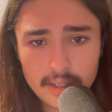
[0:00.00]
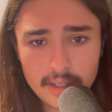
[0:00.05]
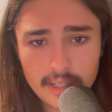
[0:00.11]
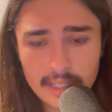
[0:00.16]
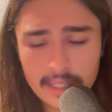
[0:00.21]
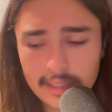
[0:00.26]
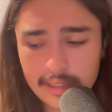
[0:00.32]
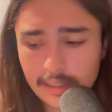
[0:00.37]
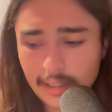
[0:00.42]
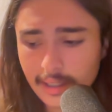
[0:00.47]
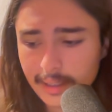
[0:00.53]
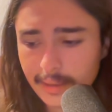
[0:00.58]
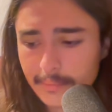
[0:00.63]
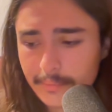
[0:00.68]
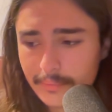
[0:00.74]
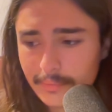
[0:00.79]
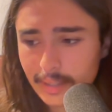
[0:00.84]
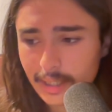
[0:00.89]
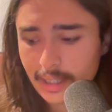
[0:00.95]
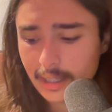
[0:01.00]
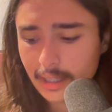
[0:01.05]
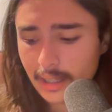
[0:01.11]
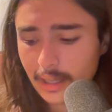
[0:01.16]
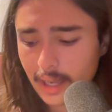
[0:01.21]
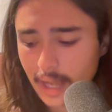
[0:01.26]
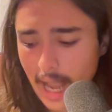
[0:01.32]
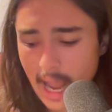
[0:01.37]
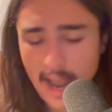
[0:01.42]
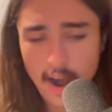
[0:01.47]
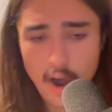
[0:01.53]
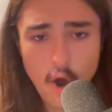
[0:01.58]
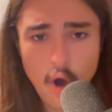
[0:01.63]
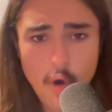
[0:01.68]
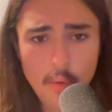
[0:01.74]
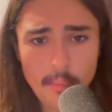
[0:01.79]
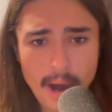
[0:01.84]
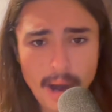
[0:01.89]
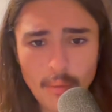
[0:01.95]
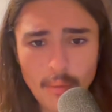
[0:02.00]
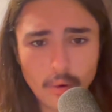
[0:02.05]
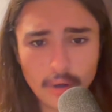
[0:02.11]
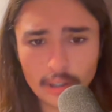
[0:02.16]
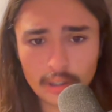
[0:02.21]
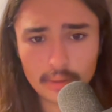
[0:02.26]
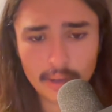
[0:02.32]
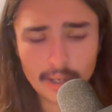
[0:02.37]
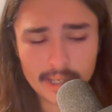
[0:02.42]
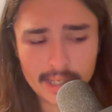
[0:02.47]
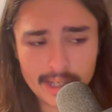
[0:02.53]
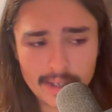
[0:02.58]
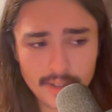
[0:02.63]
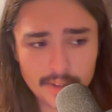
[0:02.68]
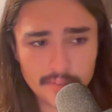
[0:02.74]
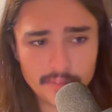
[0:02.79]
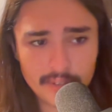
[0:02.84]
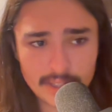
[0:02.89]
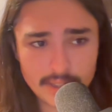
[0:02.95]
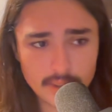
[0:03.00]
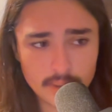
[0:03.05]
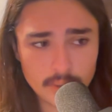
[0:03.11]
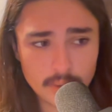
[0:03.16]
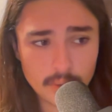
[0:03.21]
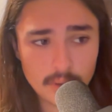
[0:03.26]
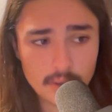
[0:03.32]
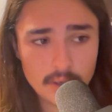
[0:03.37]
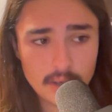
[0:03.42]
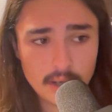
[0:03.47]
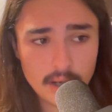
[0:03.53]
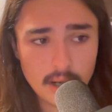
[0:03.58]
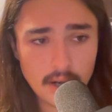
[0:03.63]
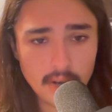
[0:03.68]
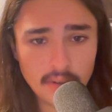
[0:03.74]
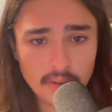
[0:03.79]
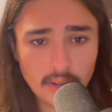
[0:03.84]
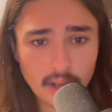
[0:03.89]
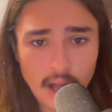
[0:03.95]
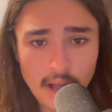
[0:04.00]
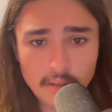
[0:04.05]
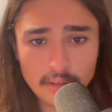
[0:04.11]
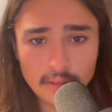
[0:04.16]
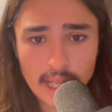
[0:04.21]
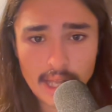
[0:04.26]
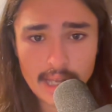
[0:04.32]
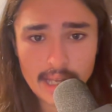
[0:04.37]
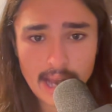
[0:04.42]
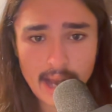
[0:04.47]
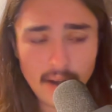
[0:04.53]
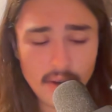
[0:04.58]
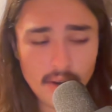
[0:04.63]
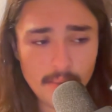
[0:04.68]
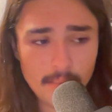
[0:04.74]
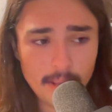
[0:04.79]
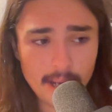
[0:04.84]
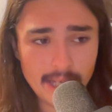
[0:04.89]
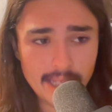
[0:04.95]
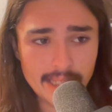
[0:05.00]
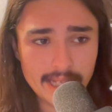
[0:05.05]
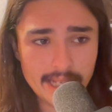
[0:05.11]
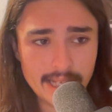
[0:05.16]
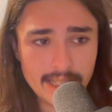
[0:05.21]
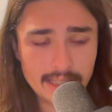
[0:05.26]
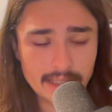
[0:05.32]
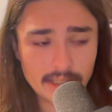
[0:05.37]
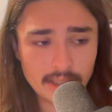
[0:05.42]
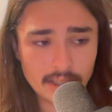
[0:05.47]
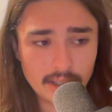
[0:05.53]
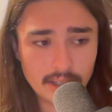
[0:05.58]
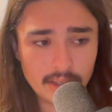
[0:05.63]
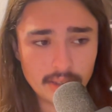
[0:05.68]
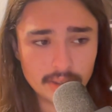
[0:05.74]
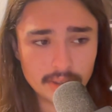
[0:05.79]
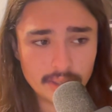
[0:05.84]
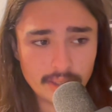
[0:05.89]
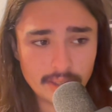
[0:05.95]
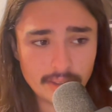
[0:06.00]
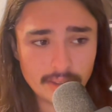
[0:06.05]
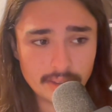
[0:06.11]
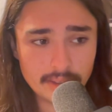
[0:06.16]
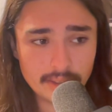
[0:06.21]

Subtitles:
It's like, all my work right now is physical. I'll lay out my day as a contractor